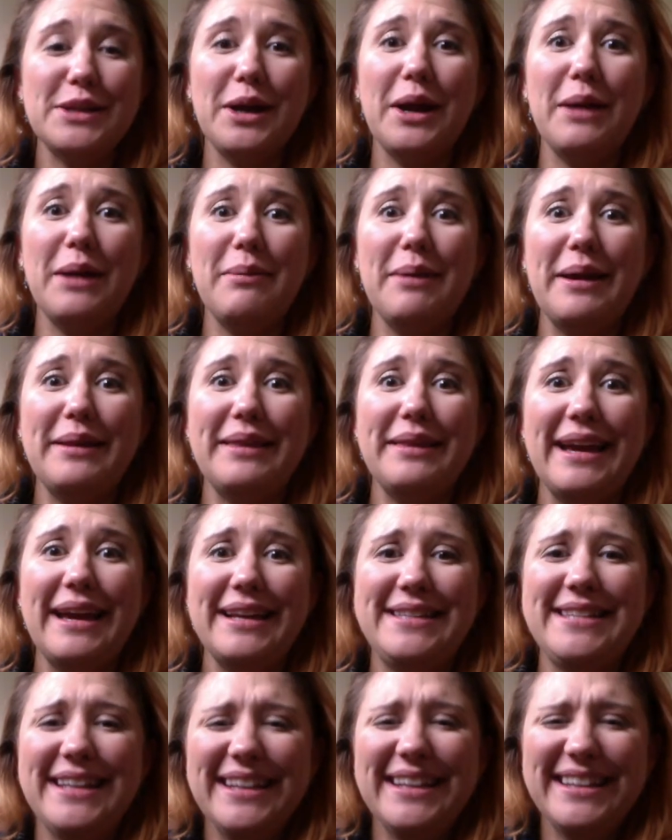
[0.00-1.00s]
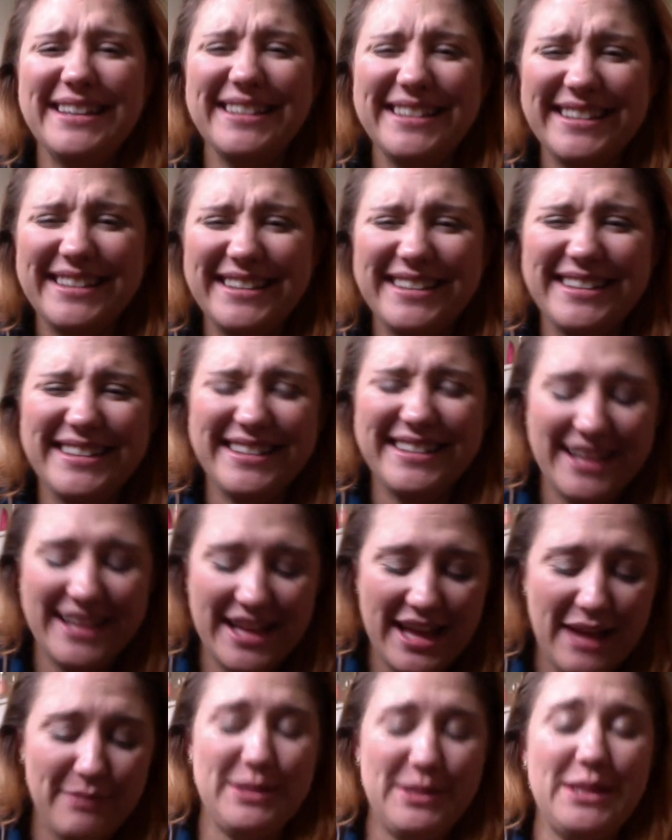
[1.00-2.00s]
about that.
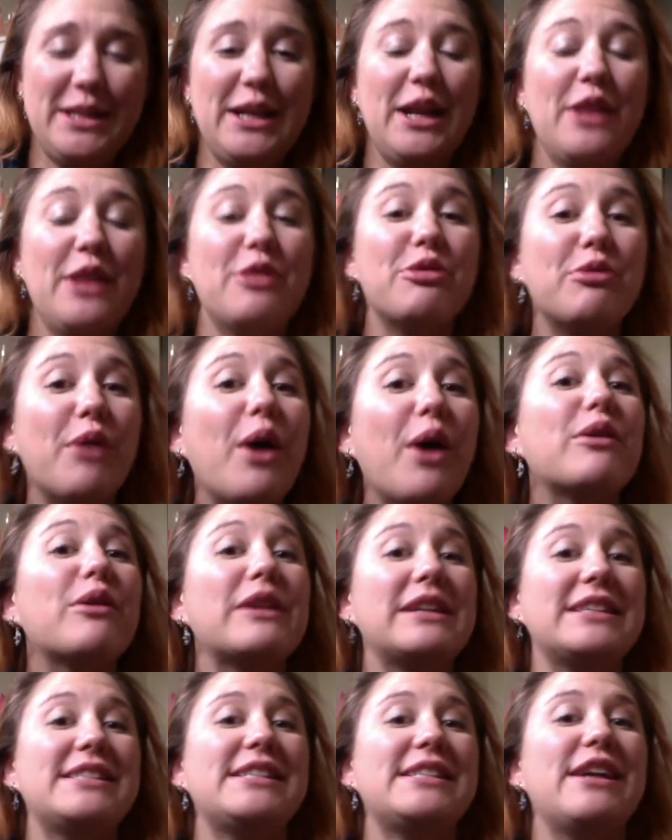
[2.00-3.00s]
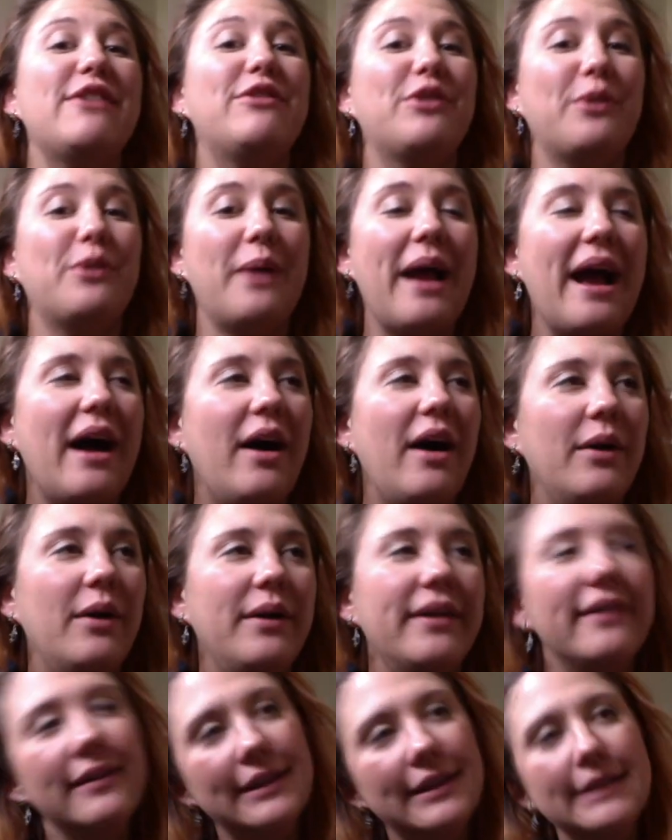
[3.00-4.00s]
I'm just gonna throw this stuff
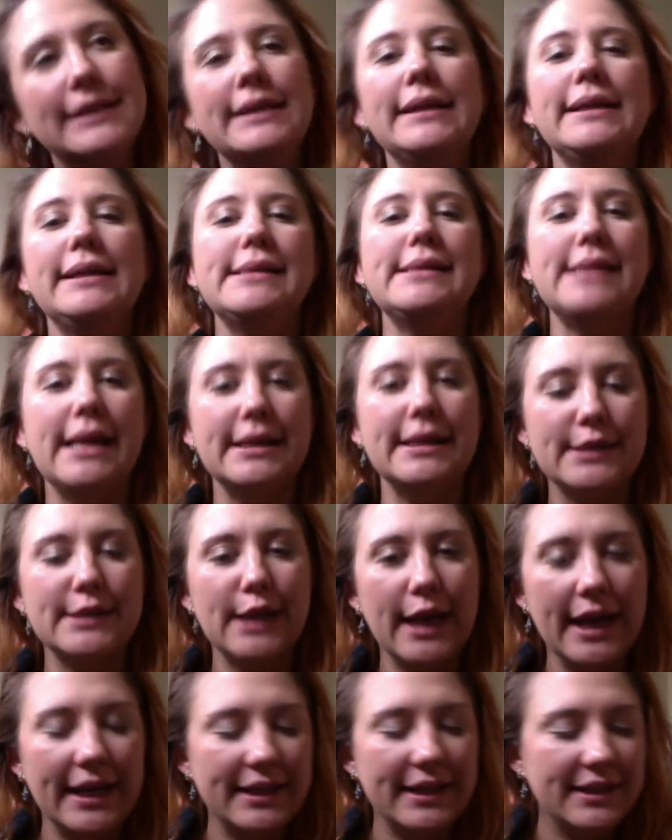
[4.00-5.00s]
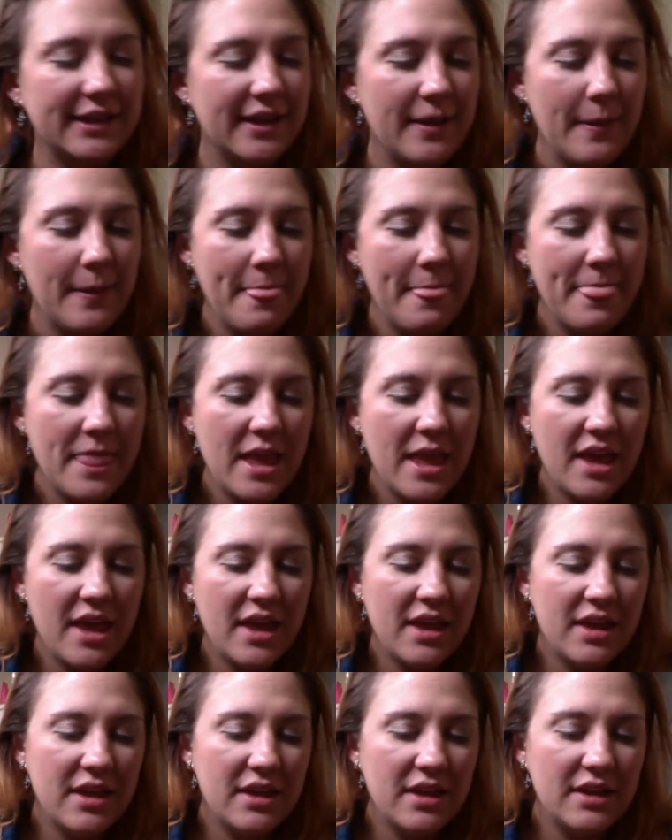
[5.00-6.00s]
around. Sounds great.
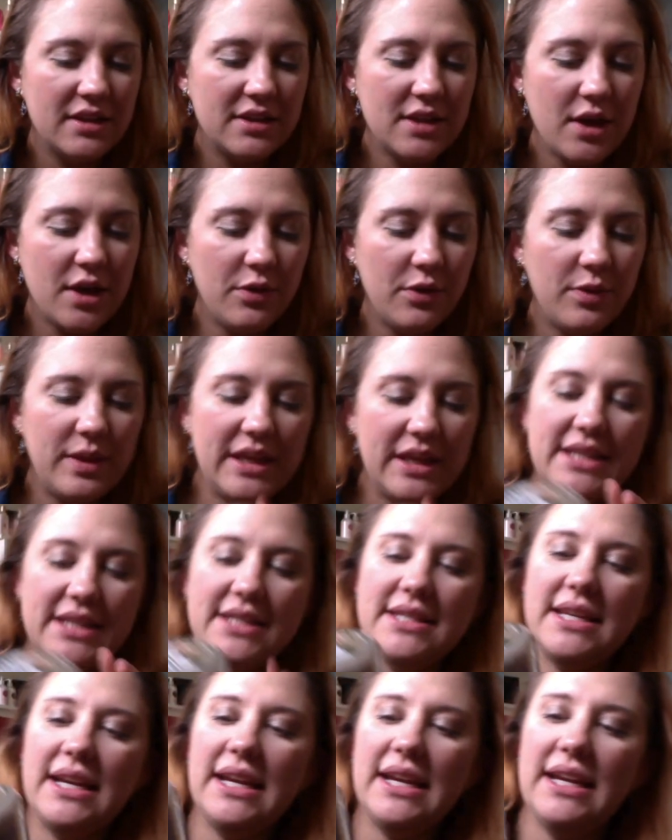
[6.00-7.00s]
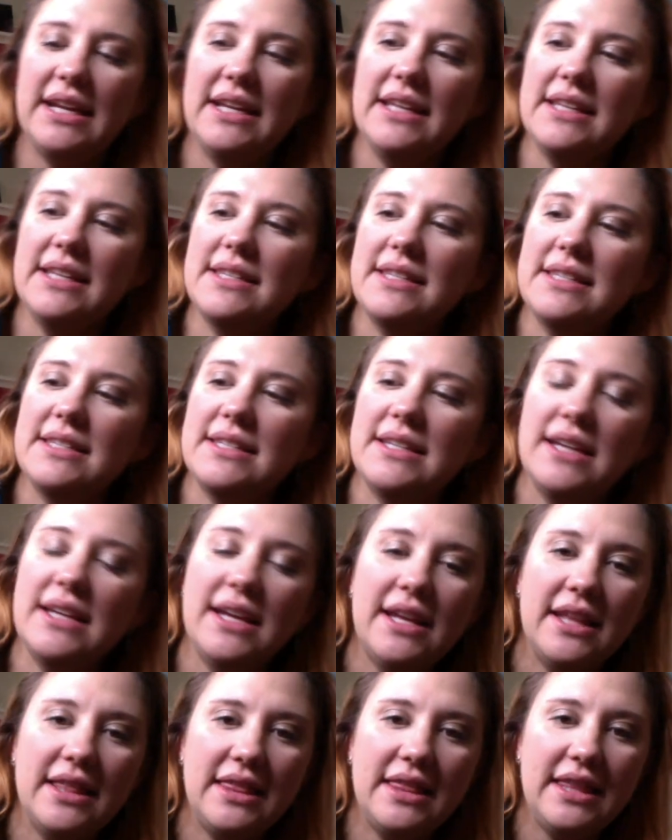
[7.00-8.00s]
So, this is
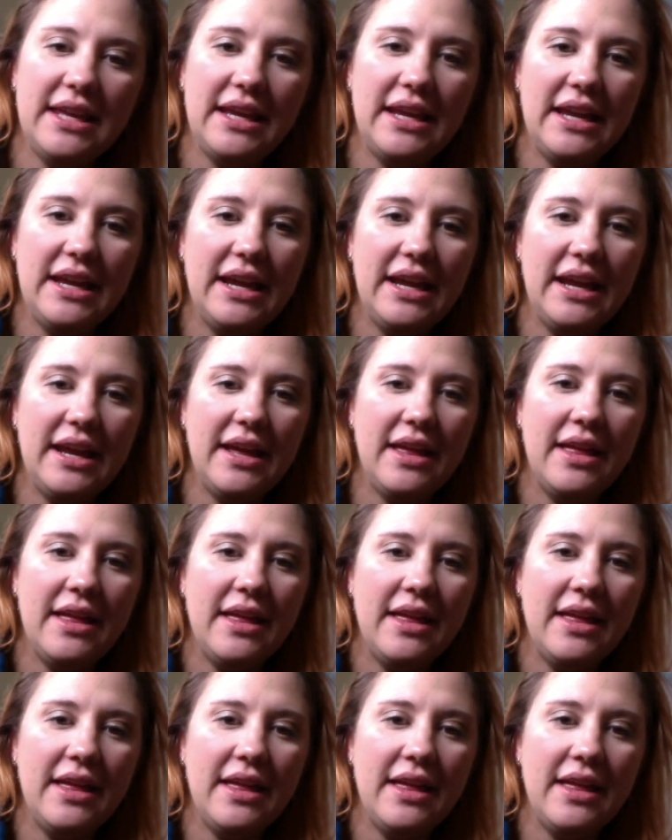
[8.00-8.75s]
the